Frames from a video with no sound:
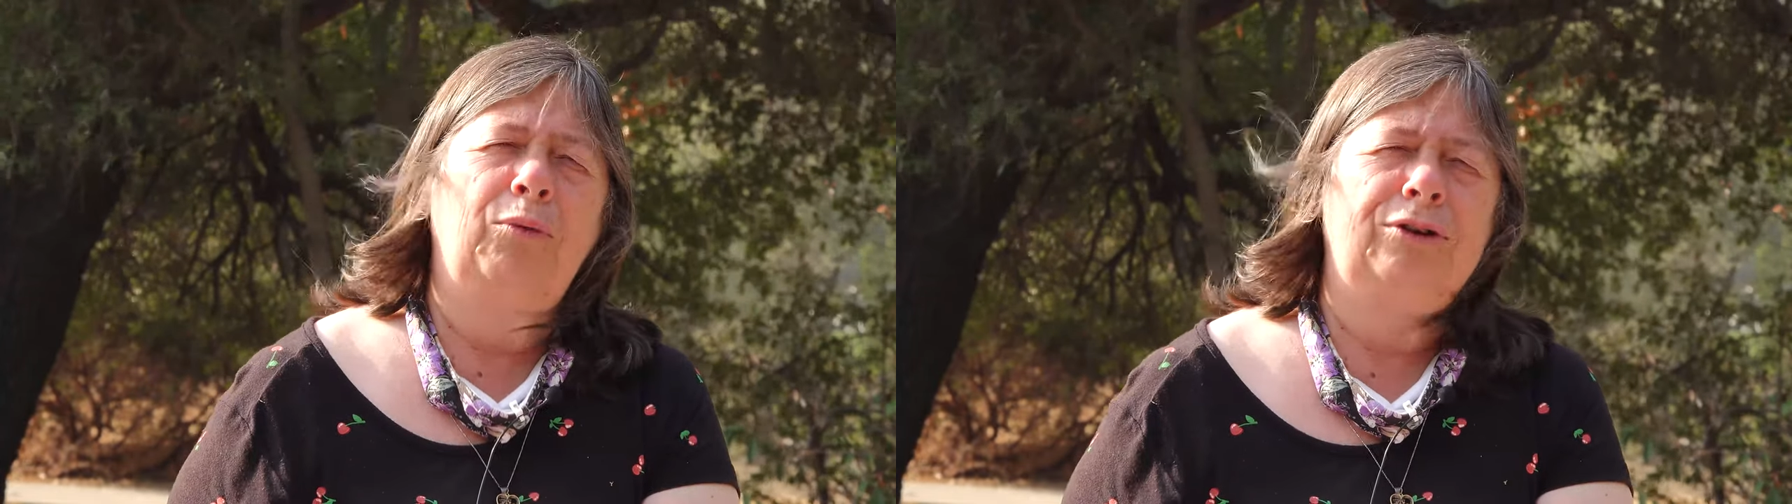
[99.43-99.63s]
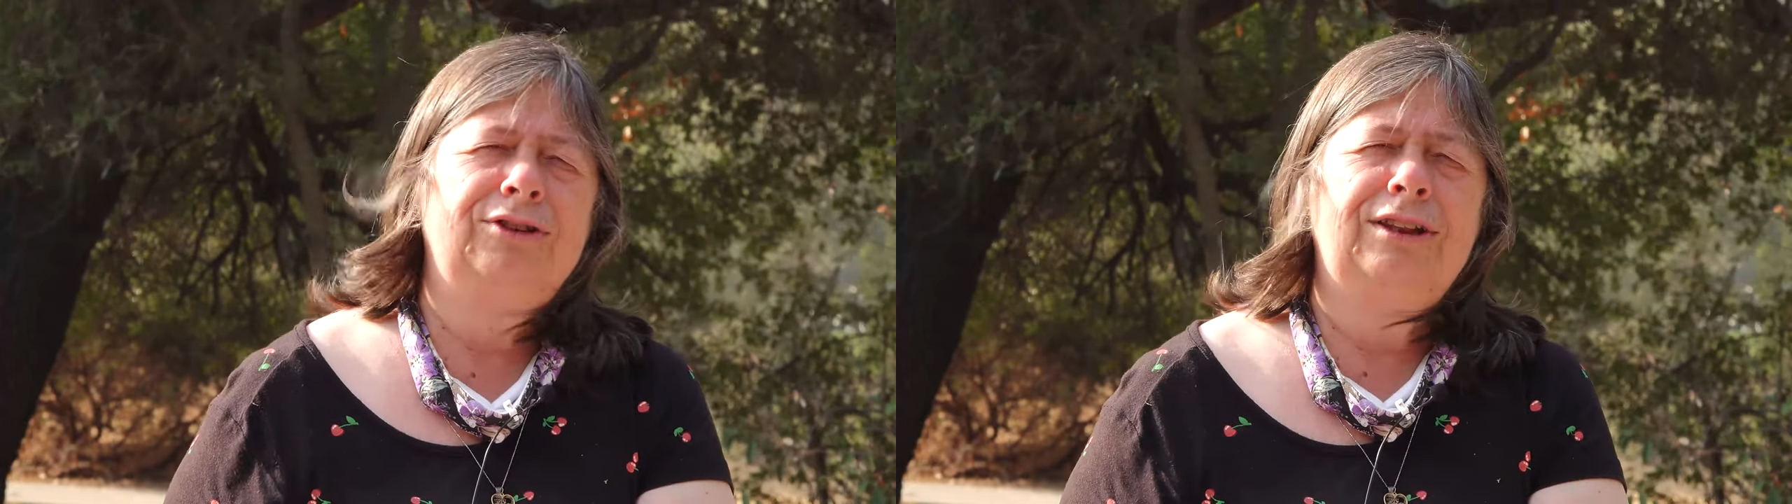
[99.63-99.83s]

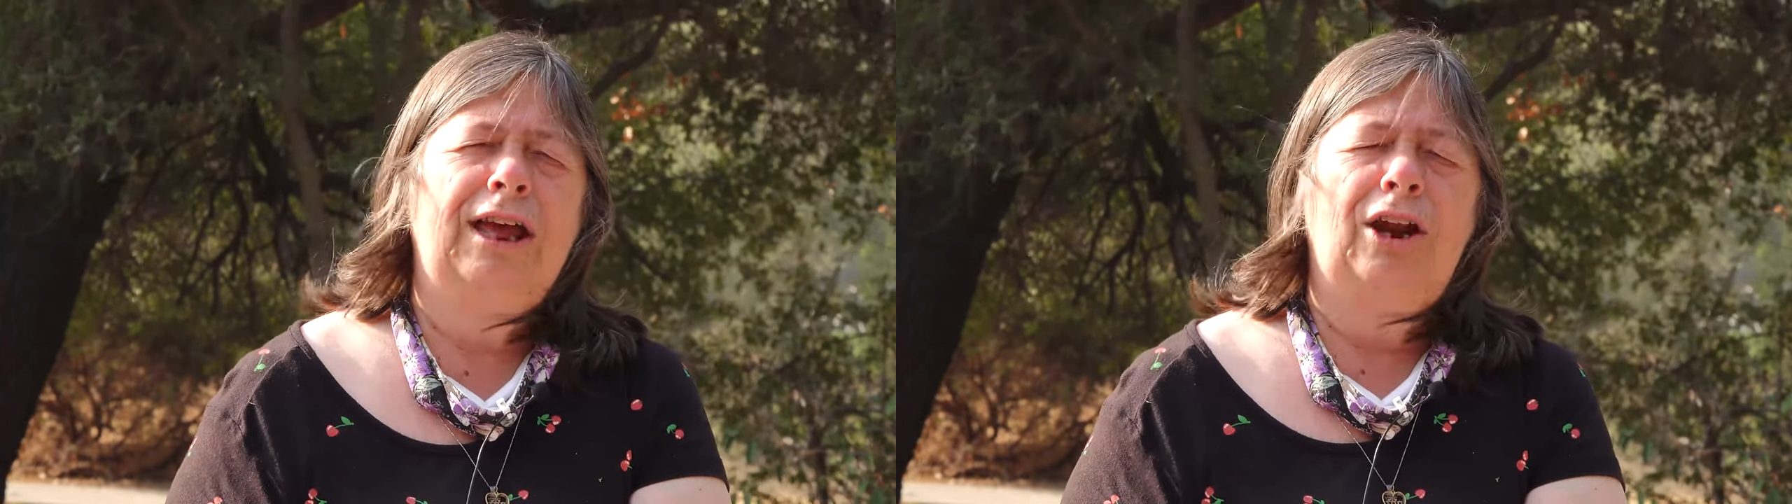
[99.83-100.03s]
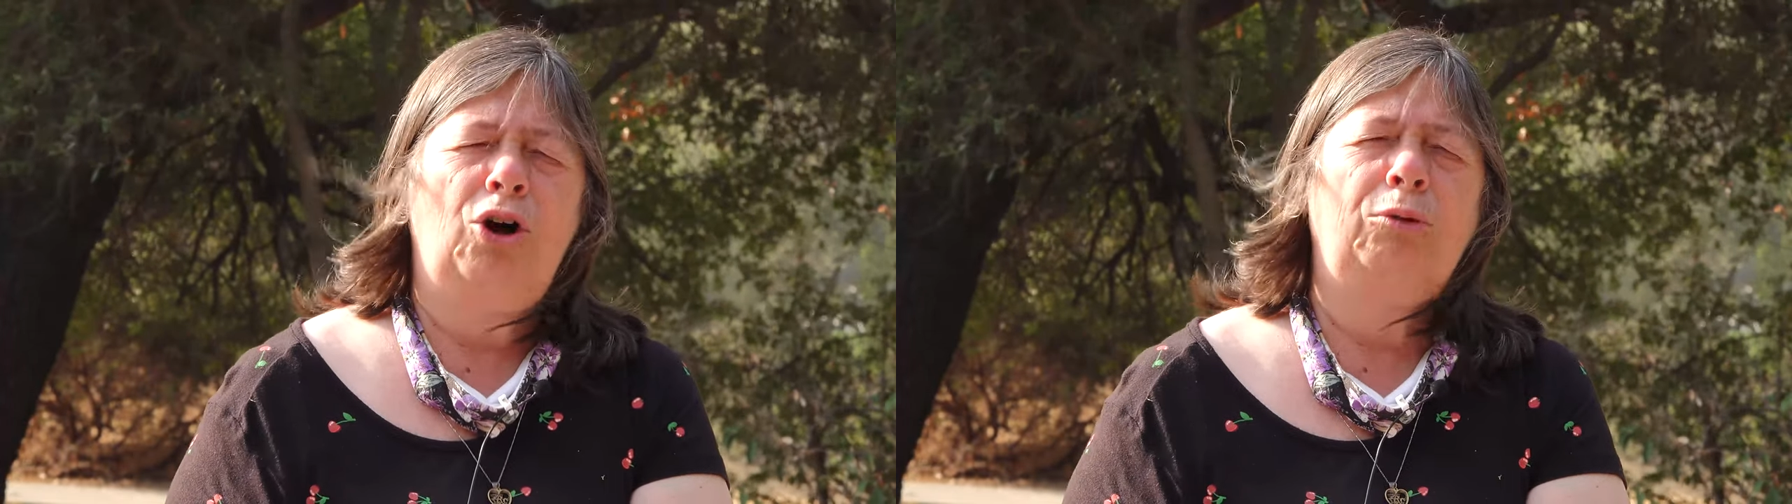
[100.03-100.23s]
was in
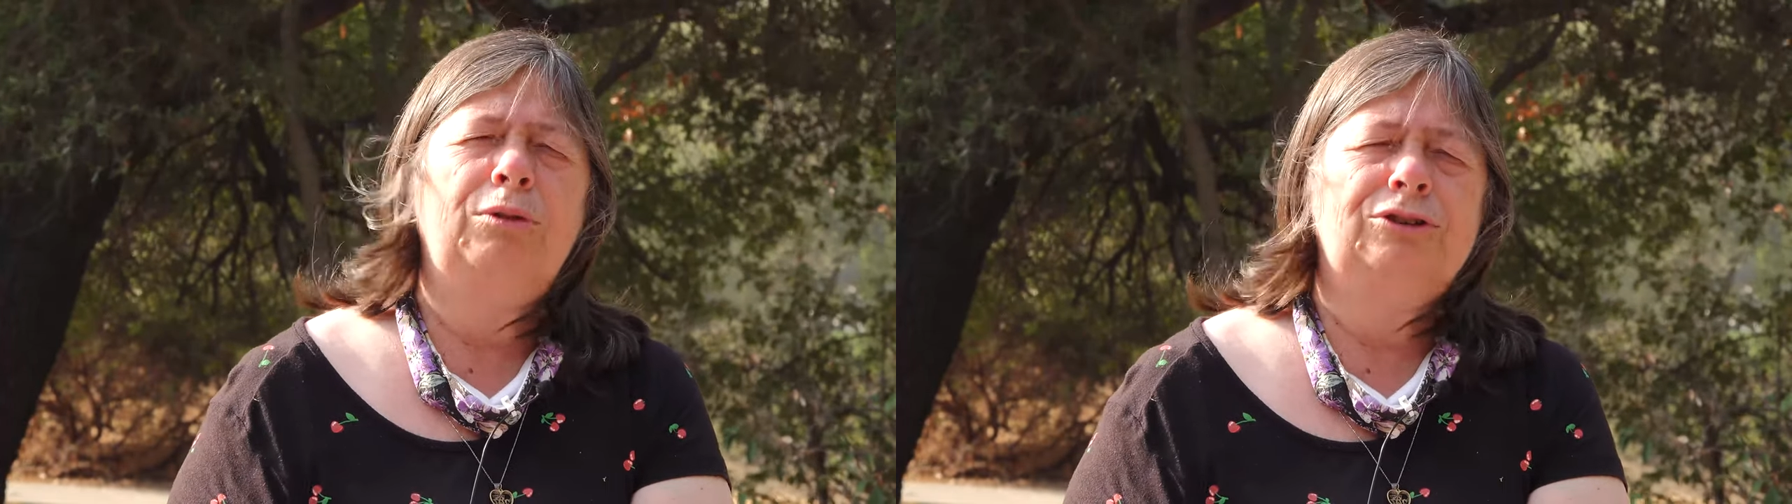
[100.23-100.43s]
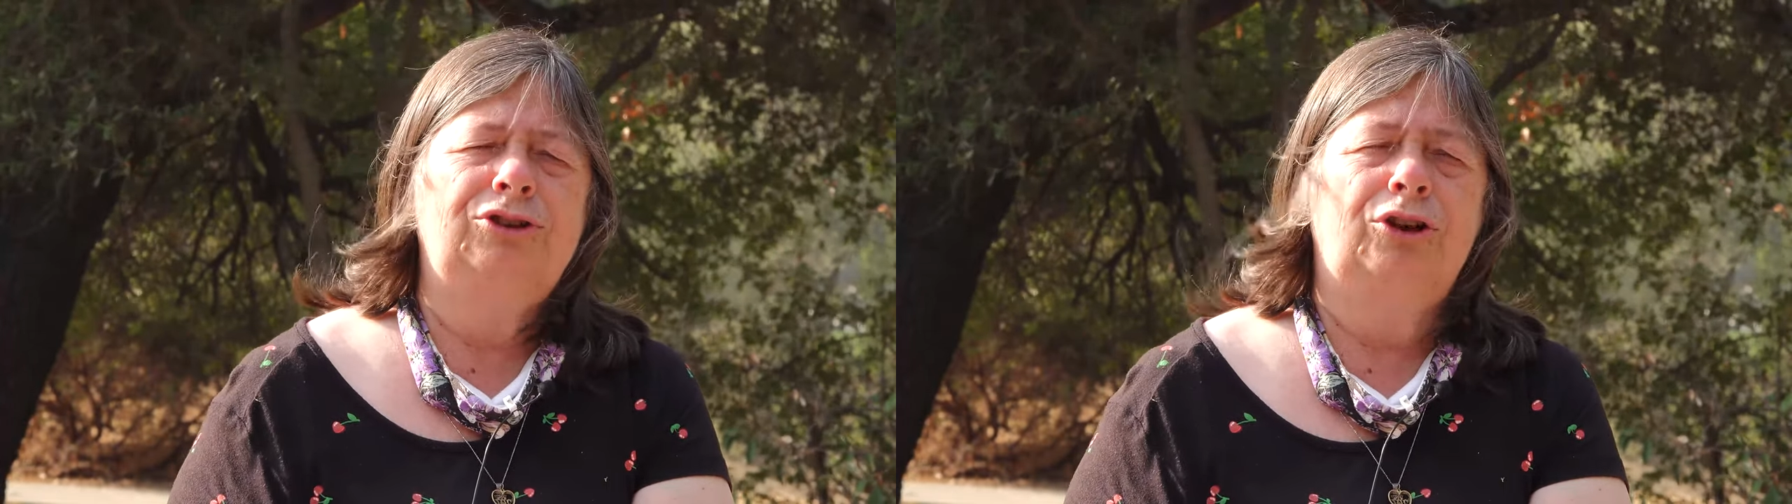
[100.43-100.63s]
that
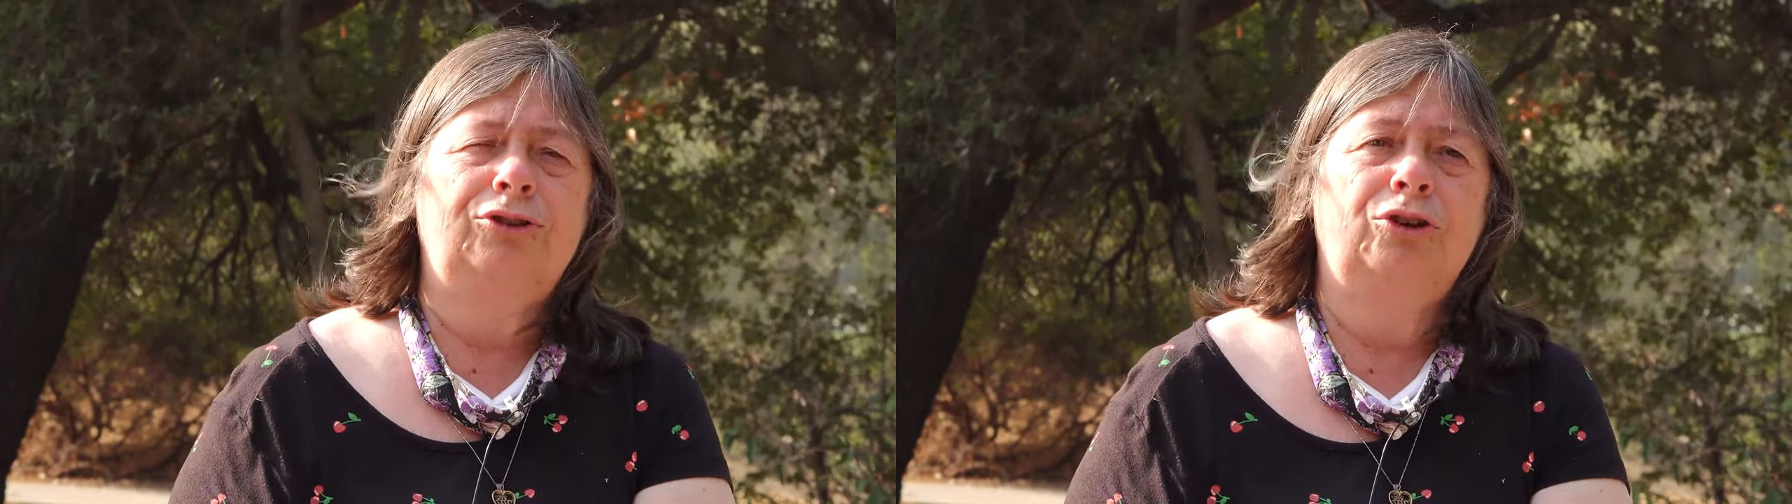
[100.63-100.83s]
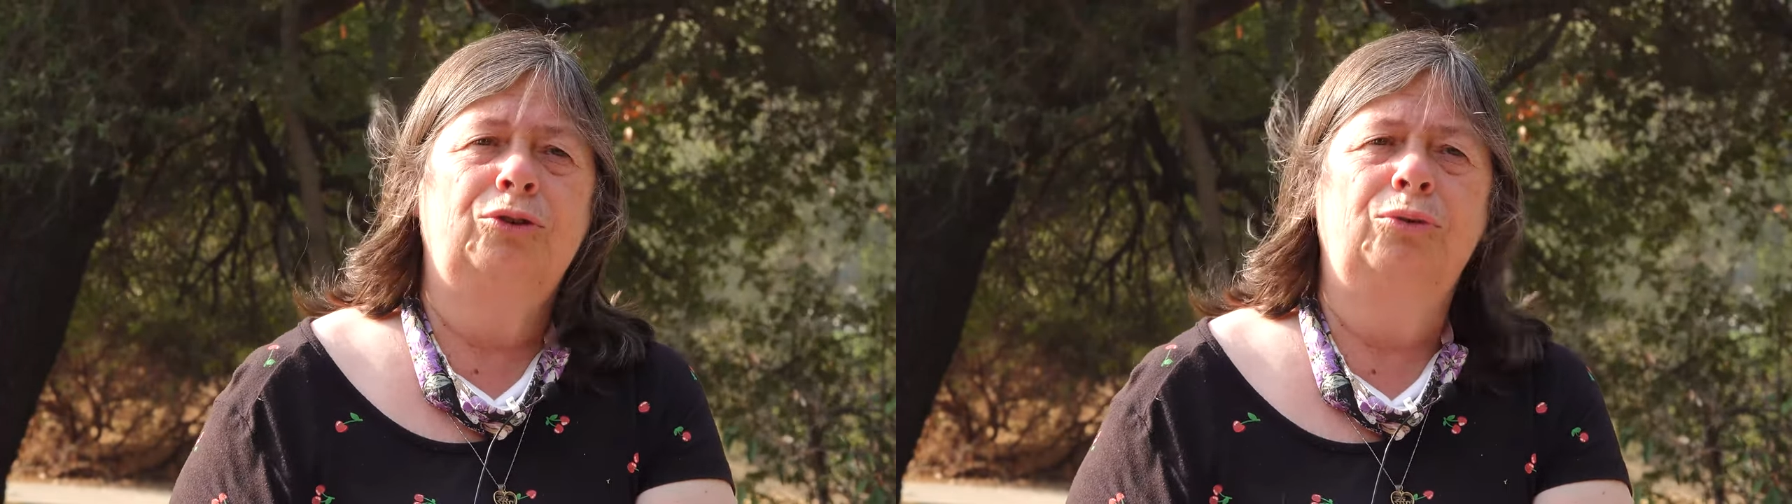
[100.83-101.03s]
homeless
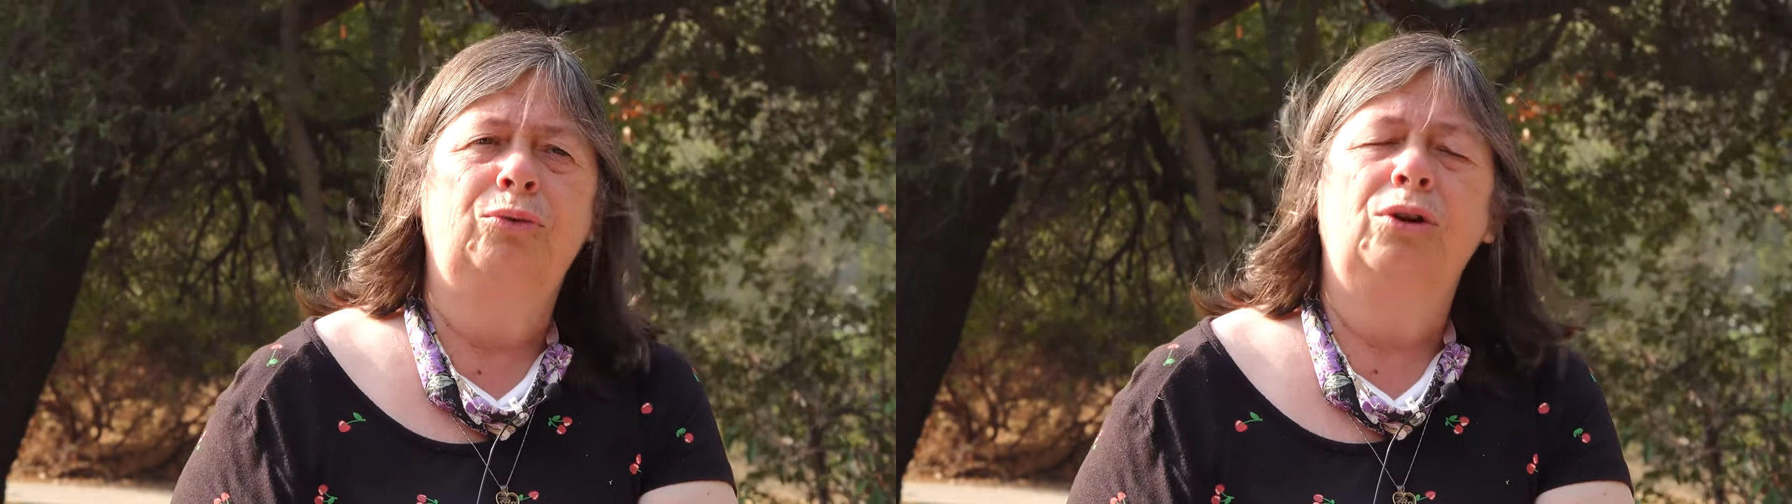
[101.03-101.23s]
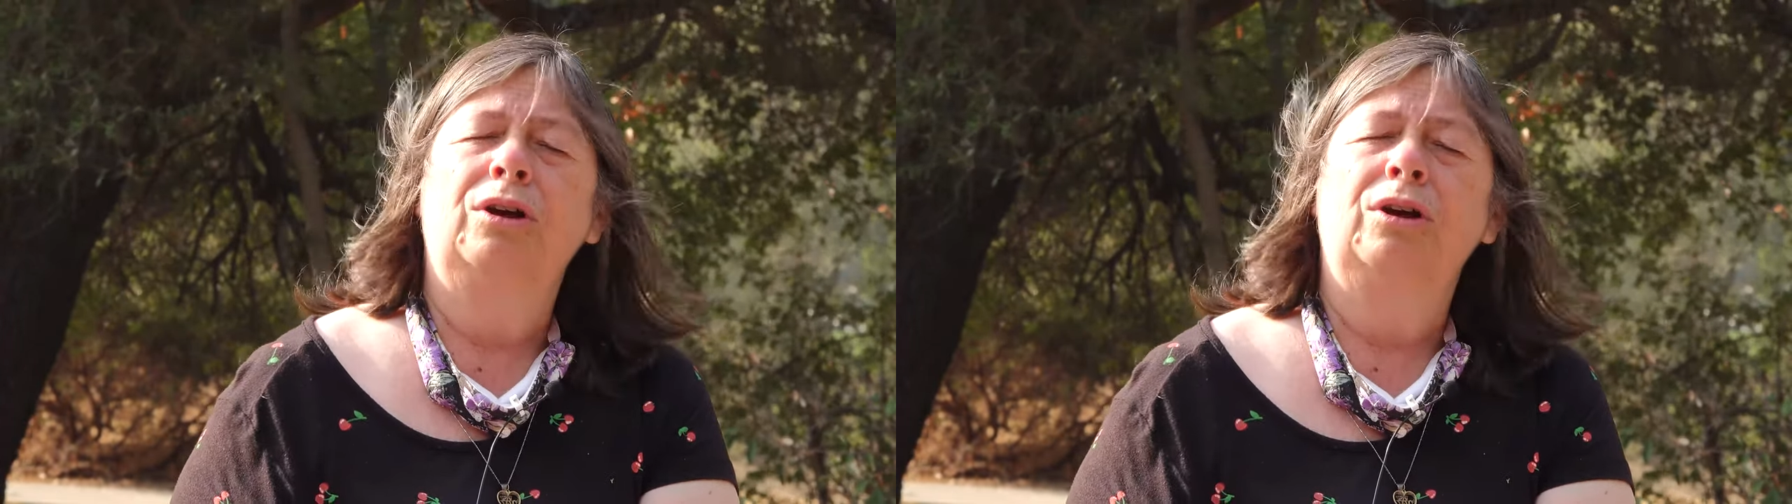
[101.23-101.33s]
shelter